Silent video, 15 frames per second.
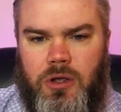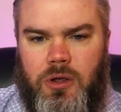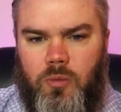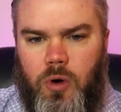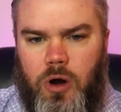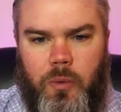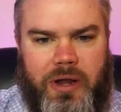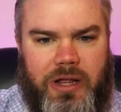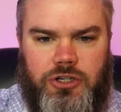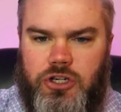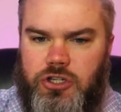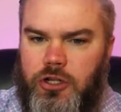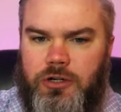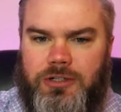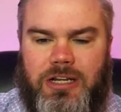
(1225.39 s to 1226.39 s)
where we
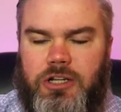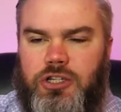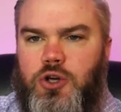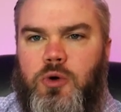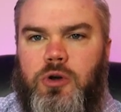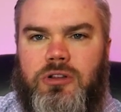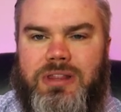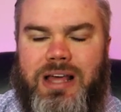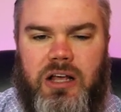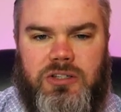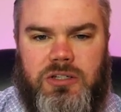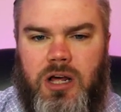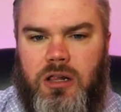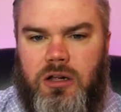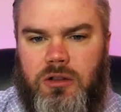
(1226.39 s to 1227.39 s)
just looked at a
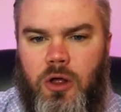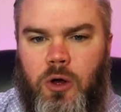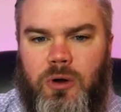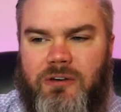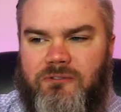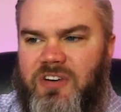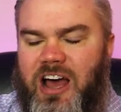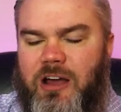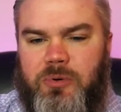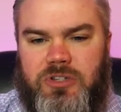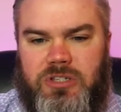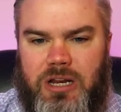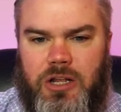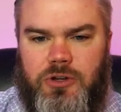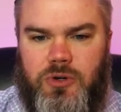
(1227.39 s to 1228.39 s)
$200,000 loan at
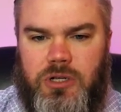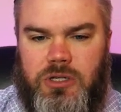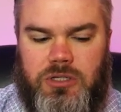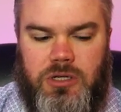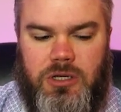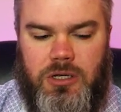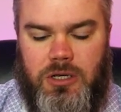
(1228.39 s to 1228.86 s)
5% interest.